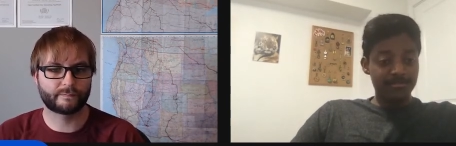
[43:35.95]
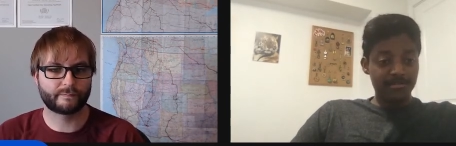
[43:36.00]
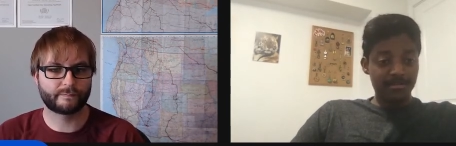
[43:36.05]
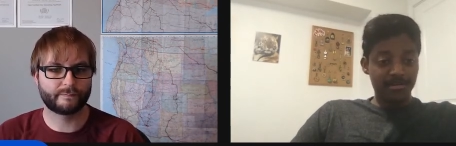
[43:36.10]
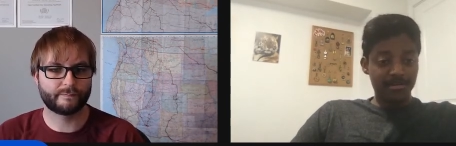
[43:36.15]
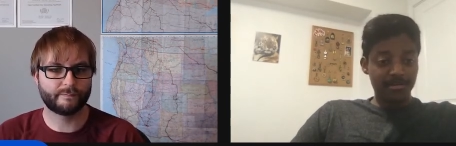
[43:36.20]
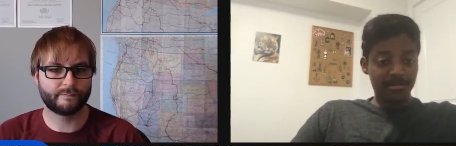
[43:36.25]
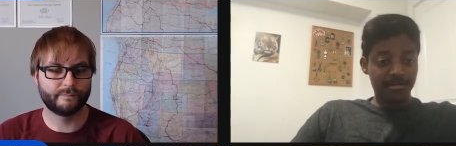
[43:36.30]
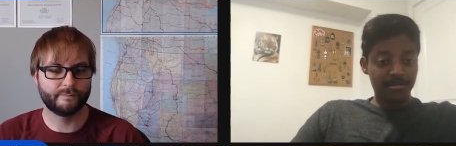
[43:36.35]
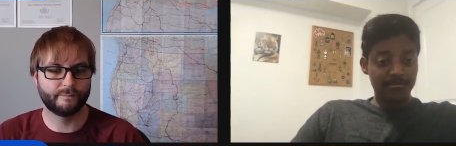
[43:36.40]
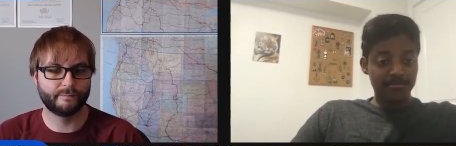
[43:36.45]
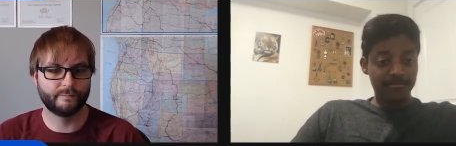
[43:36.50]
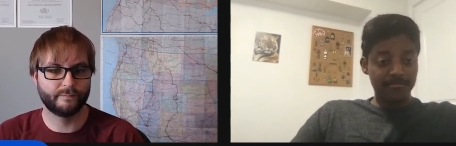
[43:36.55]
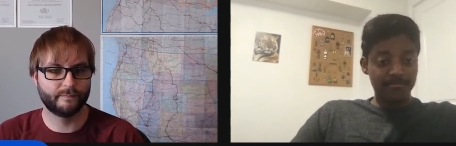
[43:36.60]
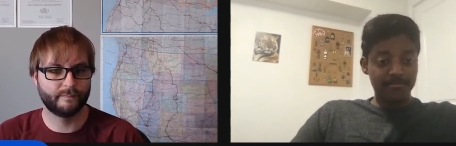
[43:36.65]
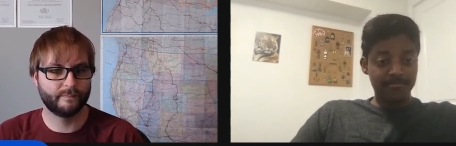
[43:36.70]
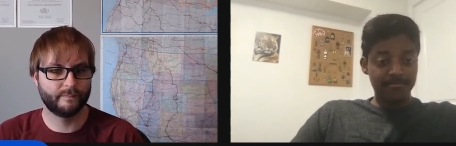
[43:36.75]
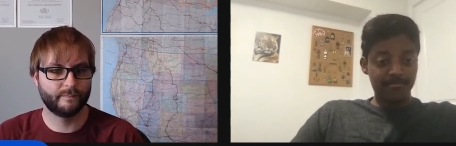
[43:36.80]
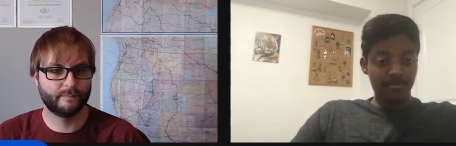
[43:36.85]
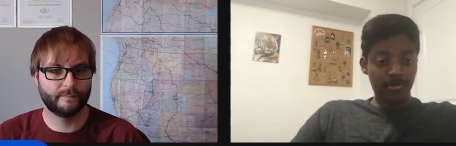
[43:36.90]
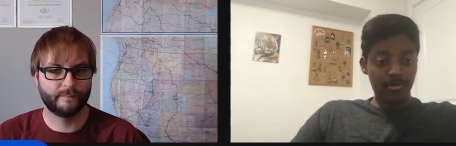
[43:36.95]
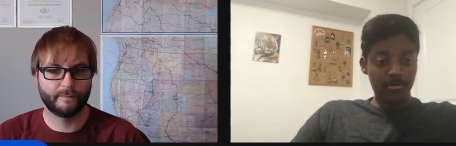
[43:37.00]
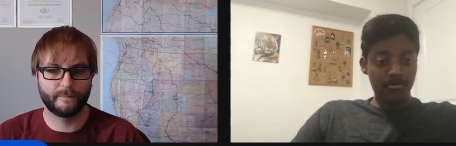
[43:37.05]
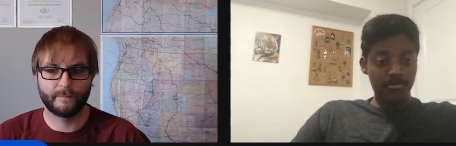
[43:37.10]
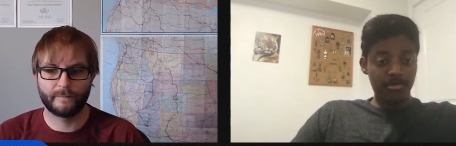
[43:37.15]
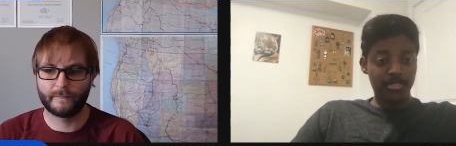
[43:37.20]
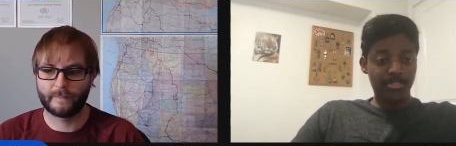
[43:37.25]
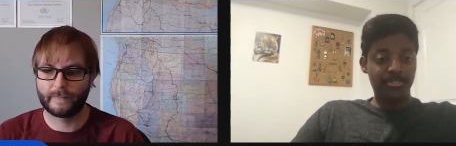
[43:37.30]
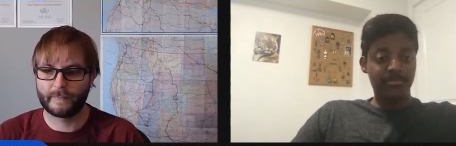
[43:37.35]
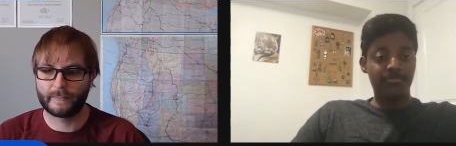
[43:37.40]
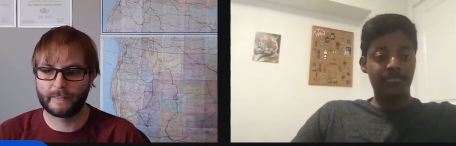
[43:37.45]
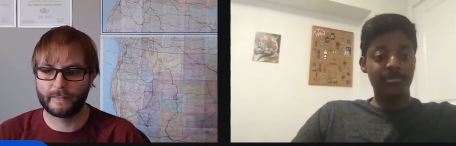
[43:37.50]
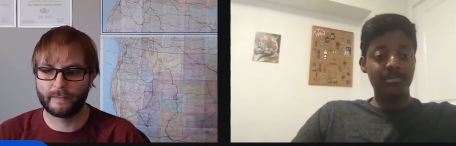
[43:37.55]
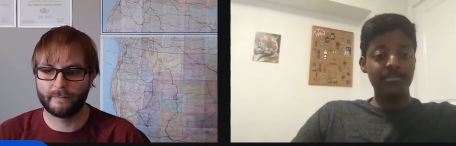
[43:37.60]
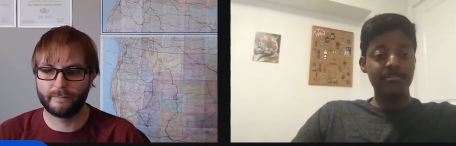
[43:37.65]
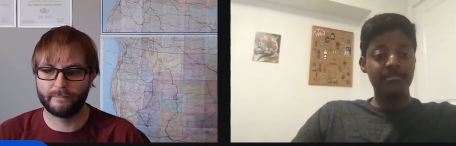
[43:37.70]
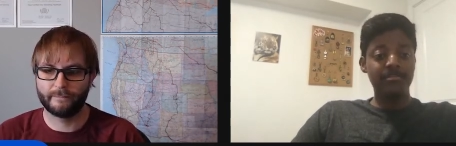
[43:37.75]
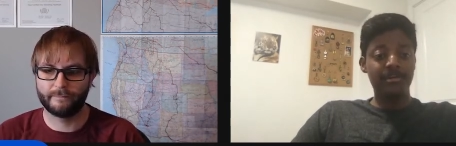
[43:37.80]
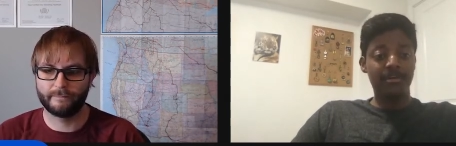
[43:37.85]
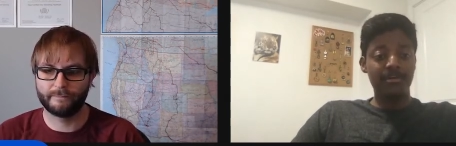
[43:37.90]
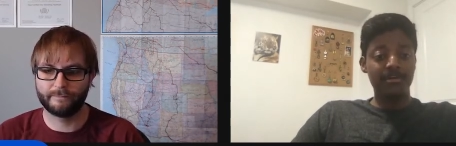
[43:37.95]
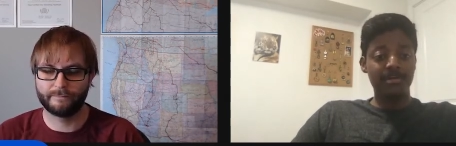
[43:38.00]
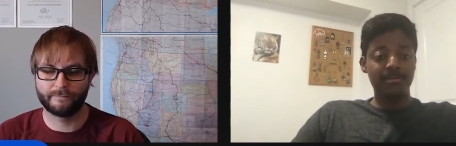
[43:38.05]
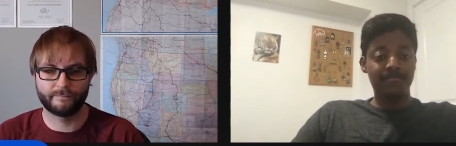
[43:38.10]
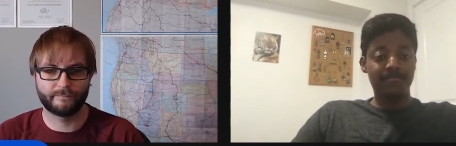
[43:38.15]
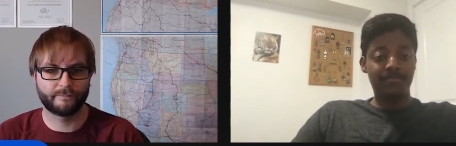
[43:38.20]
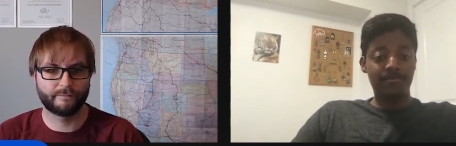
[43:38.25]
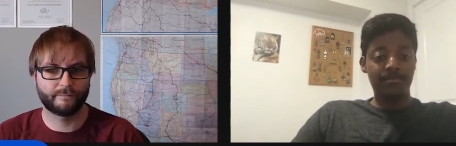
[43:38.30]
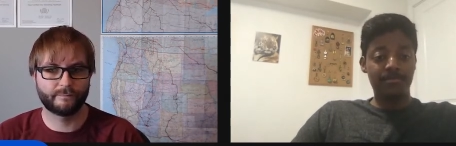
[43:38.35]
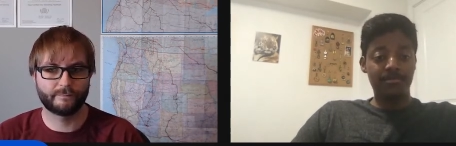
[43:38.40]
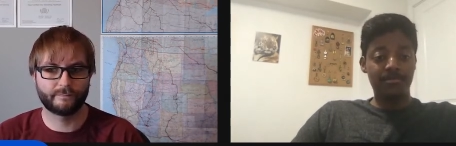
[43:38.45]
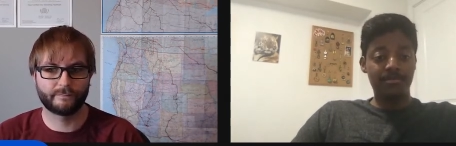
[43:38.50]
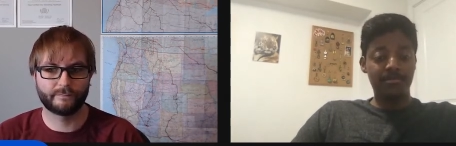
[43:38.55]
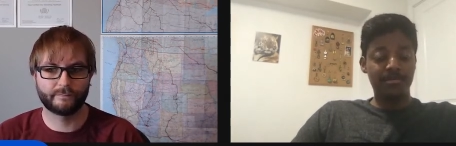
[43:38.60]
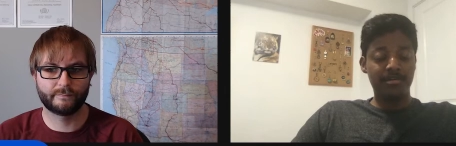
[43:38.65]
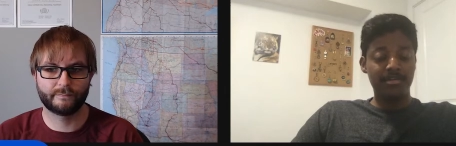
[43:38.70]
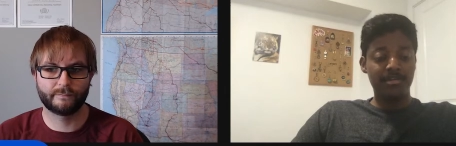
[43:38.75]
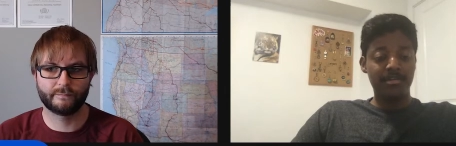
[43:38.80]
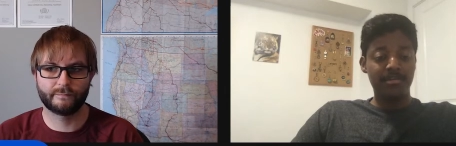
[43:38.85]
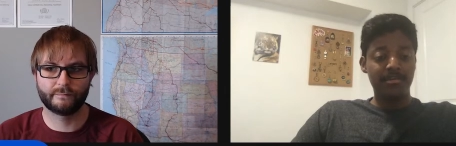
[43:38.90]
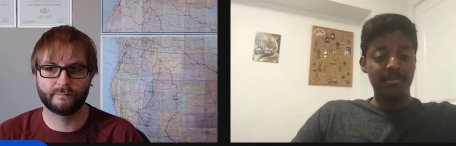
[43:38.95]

Speaker 1: Uh, follow-up question: What do you target for